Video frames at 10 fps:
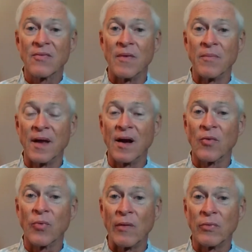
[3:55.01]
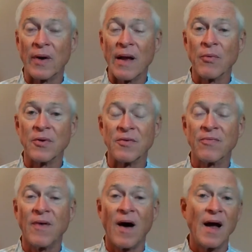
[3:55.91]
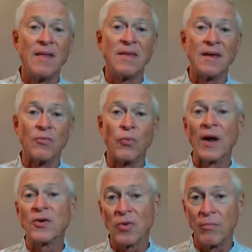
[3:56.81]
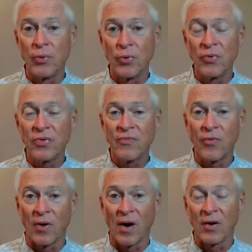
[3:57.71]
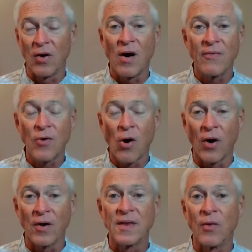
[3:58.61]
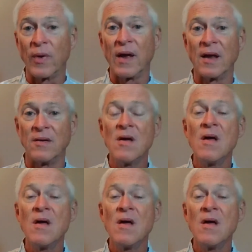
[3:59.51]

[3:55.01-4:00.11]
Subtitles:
From there we were able to find the rental booth for our golf cart that we had